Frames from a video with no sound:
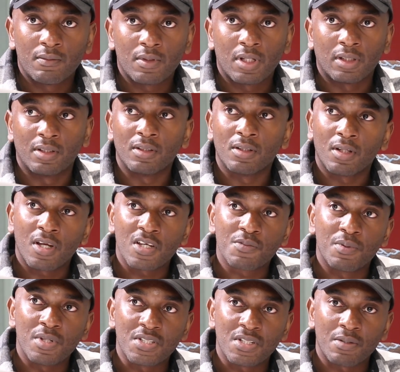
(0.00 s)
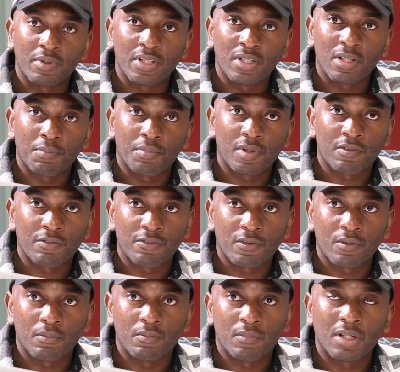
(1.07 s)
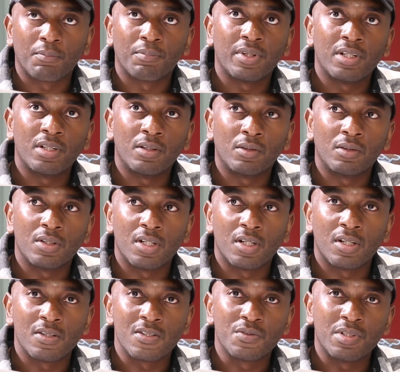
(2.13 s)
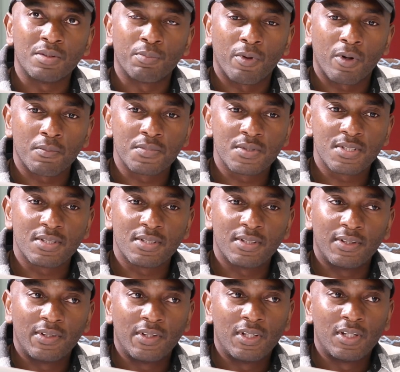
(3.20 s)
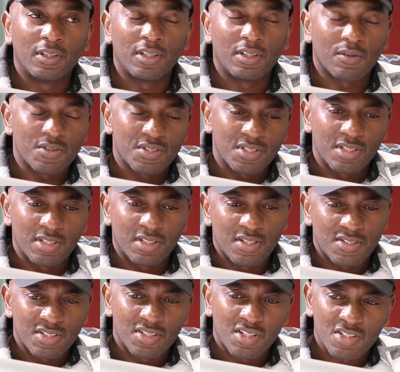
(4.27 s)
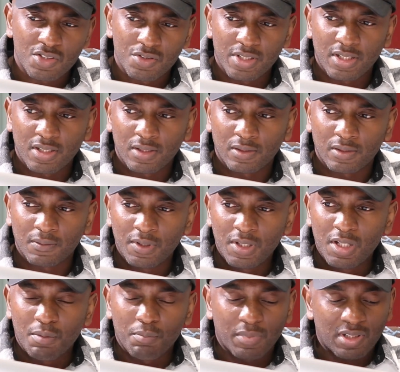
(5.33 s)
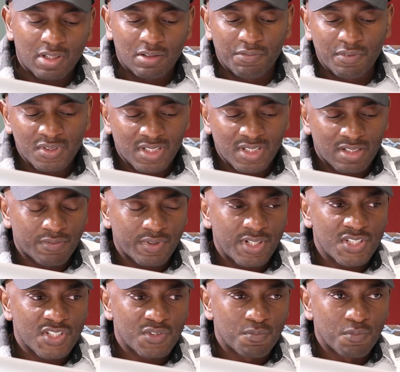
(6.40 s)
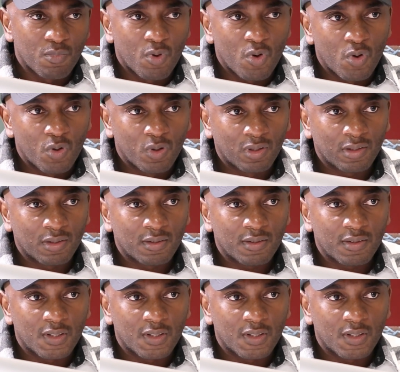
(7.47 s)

I think the last place I played, I played in Sweet Pops. Then there was this industrial, but it feels like a very small.